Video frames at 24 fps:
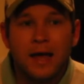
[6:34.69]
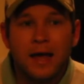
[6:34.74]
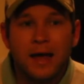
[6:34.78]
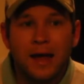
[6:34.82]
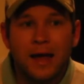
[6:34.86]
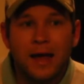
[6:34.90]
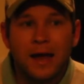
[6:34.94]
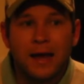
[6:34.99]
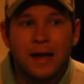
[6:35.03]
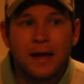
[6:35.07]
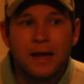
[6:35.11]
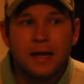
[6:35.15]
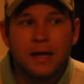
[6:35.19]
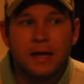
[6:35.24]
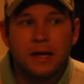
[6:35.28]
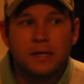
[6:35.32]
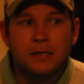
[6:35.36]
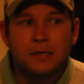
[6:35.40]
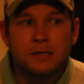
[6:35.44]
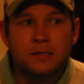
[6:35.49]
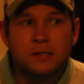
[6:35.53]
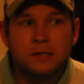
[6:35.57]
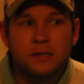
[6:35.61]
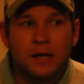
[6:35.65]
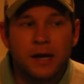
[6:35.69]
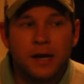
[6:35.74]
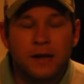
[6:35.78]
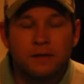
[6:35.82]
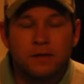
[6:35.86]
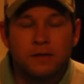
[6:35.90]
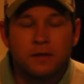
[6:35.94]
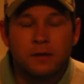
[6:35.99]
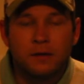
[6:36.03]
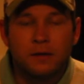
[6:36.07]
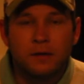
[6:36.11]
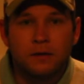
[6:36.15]
And
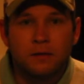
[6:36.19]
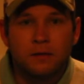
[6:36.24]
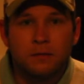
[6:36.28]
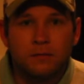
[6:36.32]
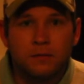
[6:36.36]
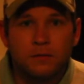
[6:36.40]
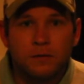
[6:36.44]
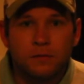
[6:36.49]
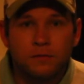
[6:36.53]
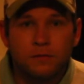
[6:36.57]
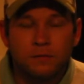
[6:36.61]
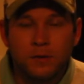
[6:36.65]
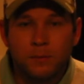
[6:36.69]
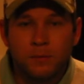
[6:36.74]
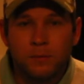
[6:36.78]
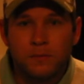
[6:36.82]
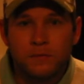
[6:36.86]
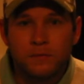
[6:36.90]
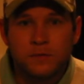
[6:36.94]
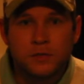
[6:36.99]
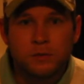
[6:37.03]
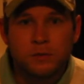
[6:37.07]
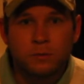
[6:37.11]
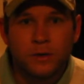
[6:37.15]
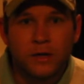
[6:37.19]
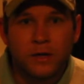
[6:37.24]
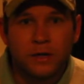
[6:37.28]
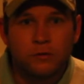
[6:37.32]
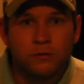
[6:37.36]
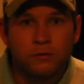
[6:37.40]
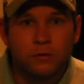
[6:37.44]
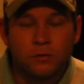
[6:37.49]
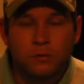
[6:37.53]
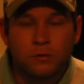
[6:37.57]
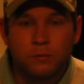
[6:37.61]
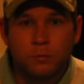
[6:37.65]
at the flip of a
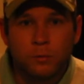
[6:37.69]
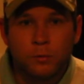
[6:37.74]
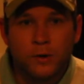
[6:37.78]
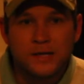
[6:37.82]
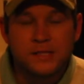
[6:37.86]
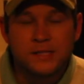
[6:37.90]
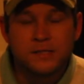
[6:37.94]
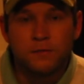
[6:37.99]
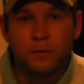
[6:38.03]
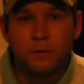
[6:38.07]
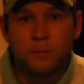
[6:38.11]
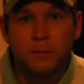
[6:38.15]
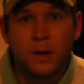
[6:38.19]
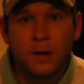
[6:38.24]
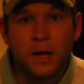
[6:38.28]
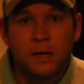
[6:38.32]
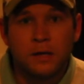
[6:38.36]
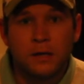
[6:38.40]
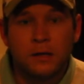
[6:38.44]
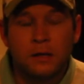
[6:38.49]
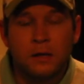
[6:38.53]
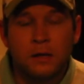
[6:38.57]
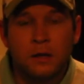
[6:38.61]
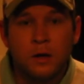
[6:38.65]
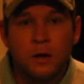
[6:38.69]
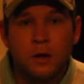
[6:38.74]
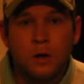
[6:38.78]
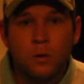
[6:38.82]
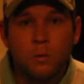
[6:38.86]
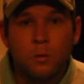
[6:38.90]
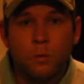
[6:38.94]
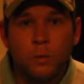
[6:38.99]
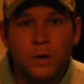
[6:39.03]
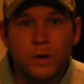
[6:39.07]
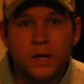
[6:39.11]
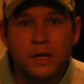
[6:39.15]
switch or press of a button,
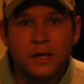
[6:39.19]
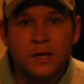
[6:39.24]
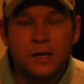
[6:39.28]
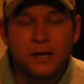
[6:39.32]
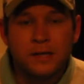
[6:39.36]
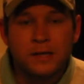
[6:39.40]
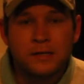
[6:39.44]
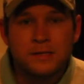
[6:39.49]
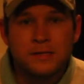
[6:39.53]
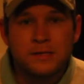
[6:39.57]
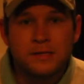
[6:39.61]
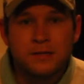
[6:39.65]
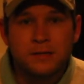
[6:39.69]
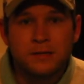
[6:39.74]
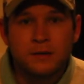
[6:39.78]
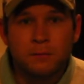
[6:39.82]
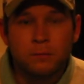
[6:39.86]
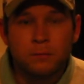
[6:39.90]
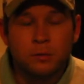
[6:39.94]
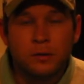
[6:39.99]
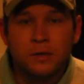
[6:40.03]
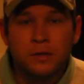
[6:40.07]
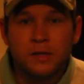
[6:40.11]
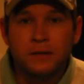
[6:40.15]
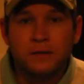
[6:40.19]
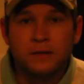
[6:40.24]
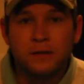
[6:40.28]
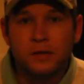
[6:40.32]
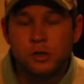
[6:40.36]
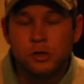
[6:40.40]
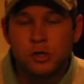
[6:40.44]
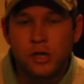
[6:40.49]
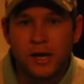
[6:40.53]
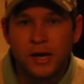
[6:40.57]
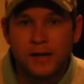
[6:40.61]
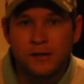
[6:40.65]
we can completely
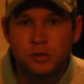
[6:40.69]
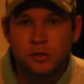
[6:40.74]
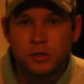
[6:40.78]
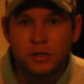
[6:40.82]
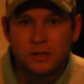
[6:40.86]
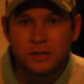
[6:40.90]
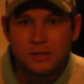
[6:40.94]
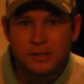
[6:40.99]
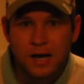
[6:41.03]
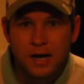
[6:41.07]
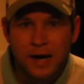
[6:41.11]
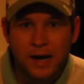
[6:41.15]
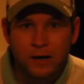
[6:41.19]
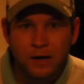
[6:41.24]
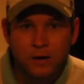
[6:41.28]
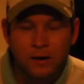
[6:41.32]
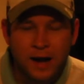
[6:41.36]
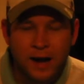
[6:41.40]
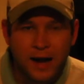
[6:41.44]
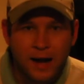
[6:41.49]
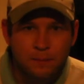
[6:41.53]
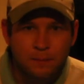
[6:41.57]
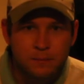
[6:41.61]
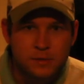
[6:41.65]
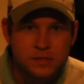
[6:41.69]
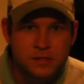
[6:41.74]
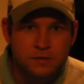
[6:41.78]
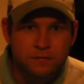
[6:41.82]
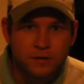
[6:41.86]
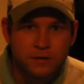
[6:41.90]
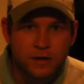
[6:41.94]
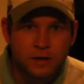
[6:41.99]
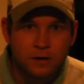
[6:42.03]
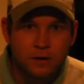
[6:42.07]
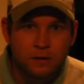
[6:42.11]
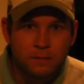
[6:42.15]
change the entire
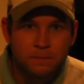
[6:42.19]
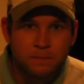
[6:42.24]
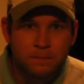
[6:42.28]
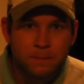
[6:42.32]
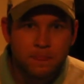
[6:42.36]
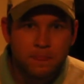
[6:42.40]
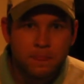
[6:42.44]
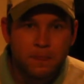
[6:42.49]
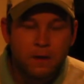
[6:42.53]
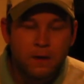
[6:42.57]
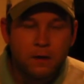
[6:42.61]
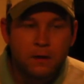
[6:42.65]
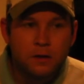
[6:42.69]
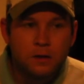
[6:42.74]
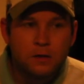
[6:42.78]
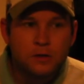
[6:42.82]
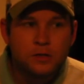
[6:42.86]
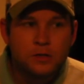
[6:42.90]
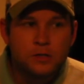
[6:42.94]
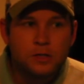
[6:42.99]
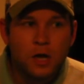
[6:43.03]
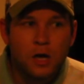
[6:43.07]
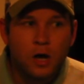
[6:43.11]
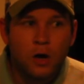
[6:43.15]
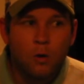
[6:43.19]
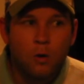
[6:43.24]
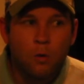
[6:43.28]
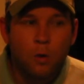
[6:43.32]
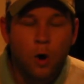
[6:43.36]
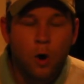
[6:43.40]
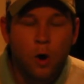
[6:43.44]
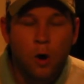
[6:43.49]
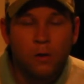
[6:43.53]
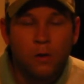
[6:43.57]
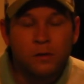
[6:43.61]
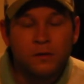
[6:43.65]
atmosphere. So
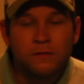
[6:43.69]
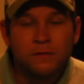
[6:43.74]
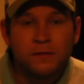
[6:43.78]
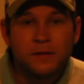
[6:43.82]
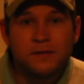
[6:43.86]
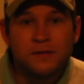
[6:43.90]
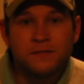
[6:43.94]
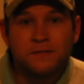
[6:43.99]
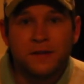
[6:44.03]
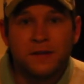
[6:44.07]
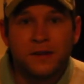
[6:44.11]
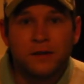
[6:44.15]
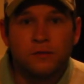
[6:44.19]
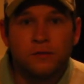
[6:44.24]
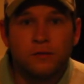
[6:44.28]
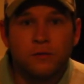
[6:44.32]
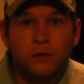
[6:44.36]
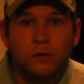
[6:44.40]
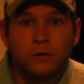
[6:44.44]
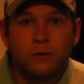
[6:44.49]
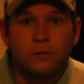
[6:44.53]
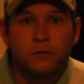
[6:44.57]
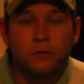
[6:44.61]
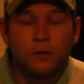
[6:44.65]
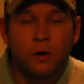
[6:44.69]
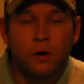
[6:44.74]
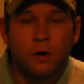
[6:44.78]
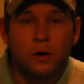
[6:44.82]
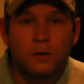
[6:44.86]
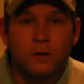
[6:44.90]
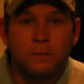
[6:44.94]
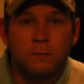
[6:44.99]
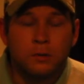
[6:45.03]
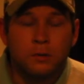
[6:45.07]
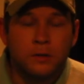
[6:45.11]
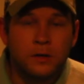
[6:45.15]
all of these fixtures are
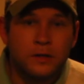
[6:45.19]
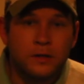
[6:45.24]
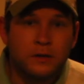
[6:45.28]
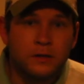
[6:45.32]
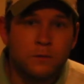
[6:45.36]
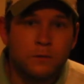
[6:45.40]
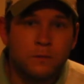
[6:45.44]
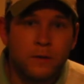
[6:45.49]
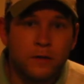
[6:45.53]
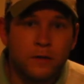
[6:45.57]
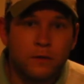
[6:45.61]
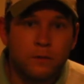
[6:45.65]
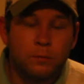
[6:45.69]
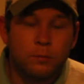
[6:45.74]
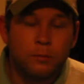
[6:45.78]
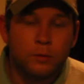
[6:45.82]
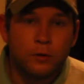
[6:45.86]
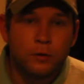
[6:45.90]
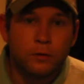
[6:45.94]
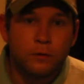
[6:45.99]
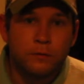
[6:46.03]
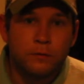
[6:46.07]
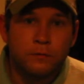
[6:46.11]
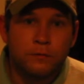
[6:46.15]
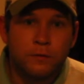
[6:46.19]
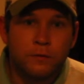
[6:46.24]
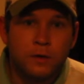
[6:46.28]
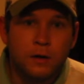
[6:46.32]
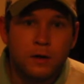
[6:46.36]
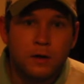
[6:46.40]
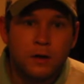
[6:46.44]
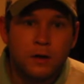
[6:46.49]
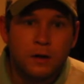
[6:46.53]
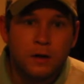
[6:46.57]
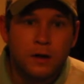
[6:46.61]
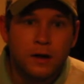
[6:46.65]
completely weatherproof.
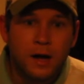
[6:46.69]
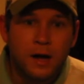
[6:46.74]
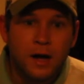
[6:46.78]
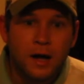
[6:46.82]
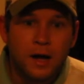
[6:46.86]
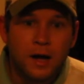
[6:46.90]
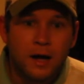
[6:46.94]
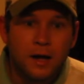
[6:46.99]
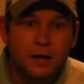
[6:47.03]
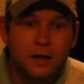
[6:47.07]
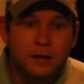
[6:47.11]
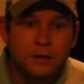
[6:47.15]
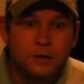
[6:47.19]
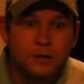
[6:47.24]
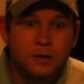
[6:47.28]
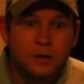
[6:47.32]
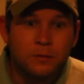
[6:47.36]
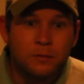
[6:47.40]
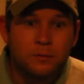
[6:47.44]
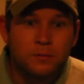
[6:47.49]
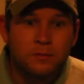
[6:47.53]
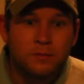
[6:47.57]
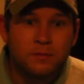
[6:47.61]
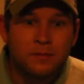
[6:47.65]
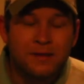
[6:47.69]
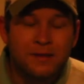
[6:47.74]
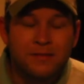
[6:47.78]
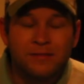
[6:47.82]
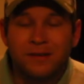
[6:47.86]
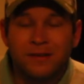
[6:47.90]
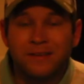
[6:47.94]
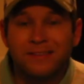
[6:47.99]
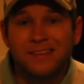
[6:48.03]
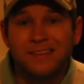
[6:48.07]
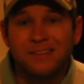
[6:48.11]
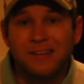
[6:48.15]
Things
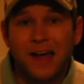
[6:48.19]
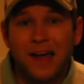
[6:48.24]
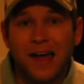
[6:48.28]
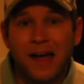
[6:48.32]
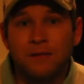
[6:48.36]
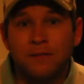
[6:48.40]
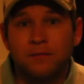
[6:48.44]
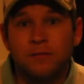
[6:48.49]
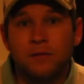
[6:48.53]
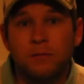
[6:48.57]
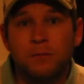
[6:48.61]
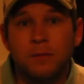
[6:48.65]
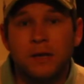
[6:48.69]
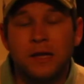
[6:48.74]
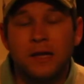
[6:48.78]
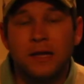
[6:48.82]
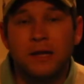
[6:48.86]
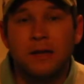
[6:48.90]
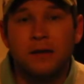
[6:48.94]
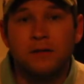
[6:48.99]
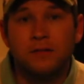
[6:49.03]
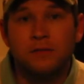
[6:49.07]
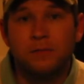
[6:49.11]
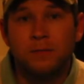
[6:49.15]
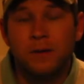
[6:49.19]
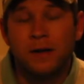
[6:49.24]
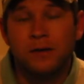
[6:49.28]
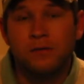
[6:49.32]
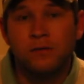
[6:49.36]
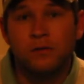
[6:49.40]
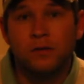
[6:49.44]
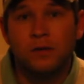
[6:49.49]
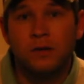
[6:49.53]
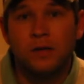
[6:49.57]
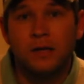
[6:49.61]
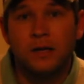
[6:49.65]
like this have to be,
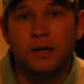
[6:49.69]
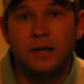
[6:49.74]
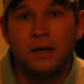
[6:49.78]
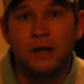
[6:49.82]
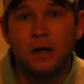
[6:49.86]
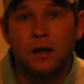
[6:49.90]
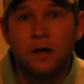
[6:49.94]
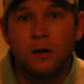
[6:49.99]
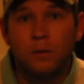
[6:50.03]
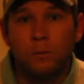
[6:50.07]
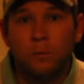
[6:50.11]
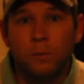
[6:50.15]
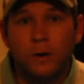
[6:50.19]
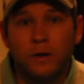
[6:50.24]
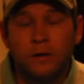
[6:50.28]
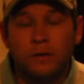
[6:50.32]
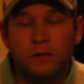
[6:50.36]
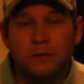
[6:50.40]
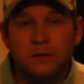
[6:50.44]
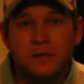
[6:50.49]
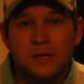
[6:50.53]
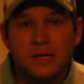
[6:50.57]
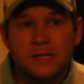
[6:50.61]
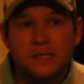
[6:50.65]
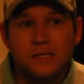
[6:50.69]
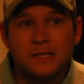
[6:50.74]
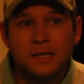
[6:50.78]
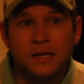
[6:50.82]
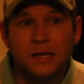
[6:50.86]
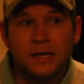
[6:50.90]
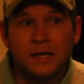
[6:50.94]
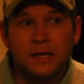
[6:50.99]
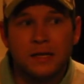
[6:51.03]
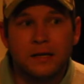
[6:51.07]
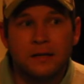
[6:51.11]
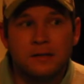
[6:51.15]
especially with
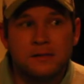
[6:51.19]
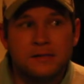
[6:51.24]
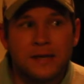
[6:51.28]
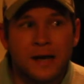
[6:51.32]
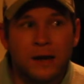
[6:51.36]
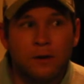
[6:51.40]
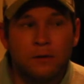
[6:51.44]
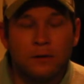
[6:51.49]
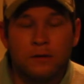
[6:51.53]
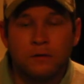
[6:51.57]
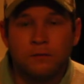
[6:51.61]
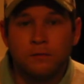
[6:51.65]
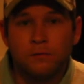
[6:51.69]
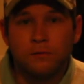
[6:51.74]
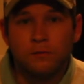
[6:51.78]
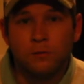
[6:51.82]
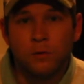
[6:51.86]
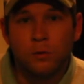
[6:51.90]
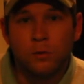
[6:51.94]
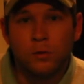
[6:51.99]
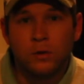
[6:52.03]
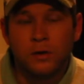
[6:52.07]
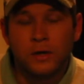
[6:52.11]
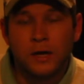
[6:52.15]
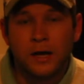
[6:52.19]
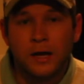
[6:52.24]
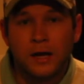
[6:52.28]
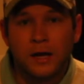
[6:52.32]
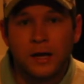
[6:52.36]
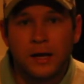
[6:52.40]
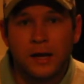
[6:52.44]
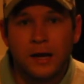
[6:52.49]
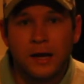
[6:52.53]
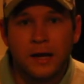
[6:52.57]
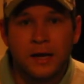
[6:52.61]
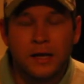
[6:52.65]
Disney down in
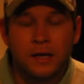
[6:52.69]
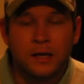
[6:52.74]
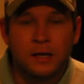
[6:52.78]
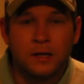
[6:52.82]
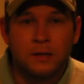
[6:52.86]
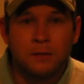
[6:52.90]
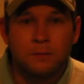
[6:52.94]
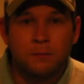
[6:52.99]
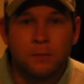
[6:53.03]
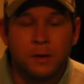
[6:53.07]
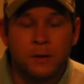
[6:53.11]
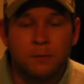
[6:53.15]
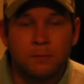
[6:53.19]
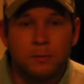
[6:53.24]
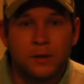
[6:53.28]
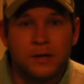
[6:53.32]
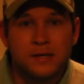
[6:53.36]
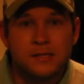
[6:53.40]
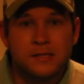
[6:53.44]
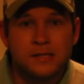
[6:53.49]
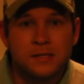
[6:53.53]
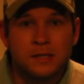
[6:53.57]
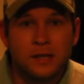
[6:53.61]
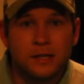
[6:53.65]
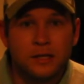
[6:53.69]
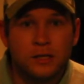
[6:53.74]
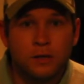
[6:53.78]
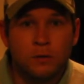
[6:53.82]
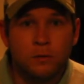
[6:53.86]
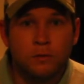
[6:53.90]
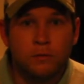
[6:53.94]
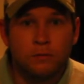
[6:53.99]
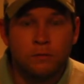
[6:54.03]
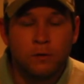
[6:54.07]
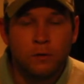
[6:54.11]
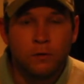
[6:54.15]
Florida and places like
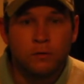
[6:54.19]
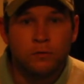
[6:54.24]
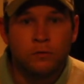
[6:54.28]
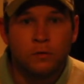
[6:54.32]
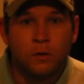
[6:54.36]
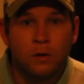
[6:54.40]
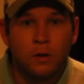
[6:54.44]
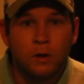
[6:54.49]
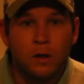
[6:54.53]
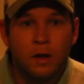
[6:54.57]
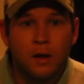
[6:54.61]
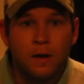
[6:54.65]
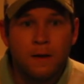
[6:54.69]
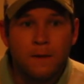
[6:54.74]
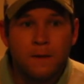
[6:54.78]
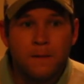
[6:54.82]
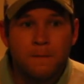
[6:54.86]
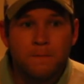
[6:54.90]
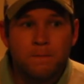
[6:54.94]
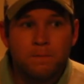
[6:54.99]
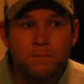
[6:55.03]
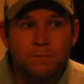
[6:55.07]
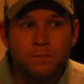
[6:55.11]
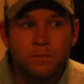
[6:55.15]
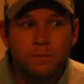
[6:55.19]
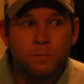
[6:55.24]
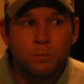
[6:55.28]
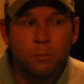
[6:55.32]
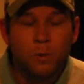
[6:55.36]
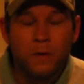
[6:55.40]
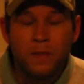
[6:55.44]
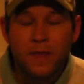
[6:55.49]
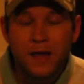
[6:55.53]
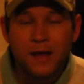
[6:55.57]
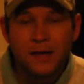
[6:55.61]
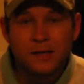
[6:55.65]
Universal.
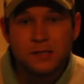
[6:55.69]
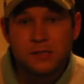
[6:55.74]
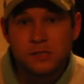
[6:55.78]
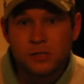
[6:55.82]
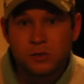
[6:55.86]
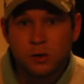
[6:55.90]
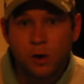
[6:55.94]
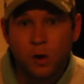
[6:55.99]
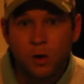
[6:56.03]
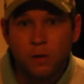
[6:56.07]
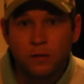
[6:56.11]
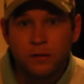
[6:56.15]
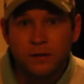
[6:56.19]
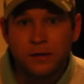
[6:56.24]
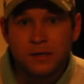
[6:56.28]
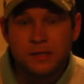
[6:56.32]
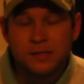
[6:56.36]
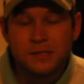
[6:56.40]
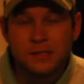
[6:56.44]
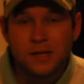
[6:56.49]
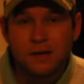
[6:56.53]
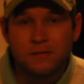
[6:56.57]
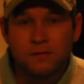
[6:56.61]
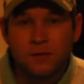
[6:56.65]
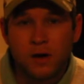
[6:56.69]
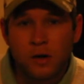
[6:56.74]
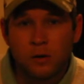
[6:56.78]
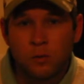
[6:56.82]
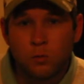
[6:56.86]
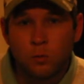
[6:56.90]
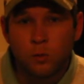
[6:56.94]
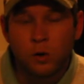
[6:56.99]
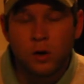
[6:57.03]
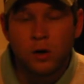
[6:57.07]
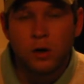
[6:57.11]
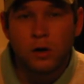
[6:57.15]
When they install these, they've got to
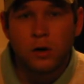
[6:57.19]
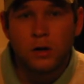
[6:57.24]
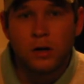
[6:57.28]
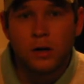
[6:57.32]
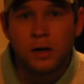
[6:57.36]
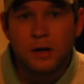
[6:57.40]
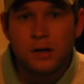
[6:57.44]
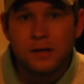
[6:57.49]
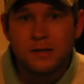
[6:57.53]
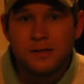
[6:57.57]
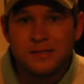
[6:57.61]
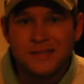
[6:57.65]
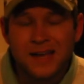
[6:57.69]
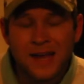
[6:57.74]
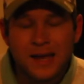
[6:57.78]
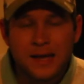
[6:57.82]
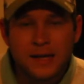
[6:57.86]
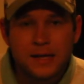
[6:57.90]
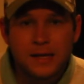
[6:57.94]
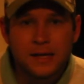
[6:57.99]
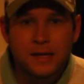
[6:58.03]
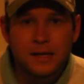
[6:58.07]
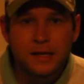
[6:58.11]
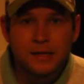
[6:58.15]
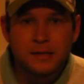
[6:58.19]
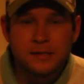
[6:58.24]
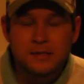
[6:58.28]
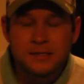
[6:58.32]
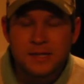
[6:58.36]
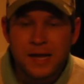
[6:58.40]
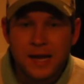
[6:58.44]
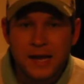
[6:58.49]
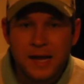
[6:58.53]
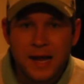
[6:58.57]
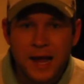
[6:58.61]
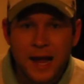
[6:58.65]
work day in,
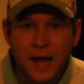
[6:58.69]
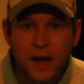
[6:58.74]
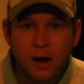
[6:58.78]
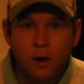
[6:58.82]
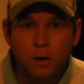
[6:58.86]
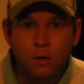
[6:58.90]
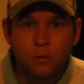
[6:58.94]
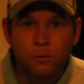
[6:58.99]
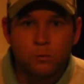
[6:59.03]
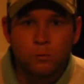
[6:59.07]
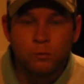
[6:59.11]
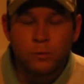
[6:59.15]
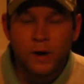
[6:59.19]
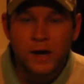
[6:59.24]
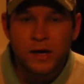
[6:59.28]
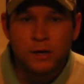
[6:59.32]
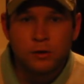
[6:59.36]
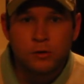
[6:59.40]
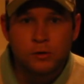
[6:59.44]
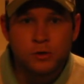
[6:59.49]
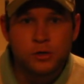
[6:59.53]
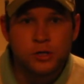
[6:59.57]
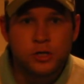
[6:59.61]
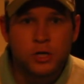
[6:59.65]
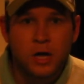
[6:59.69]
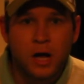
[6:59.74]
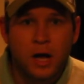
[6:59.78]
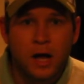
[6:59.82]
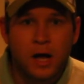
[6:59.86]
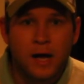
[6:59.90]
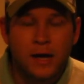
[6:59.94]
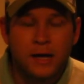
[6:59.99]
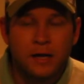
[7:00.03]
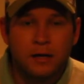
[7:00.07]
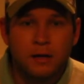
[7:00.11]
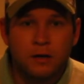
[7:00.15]
day out, rain or
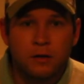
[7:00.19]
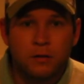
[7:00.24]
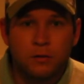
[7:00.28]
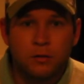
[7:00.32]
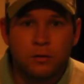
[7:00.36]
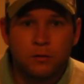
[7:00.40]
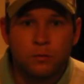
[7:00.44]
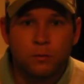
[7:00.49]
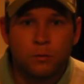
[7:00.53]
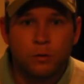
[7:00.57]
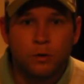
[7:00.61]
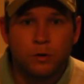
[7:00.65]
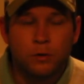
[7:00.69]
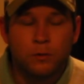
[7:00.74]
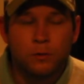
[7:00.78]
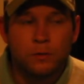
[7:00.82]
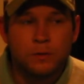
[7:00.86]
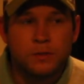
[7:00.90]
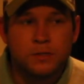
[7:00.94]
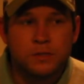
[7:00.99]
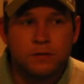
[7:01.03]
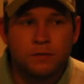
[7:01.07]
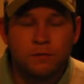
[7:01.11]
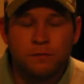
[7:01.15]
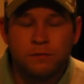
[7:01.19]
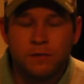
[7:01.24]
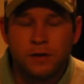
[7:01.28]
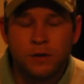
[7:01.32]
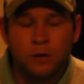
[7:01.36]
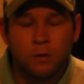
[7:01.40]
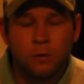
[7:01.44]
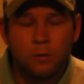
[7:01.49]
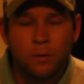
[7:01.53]
shine, through severe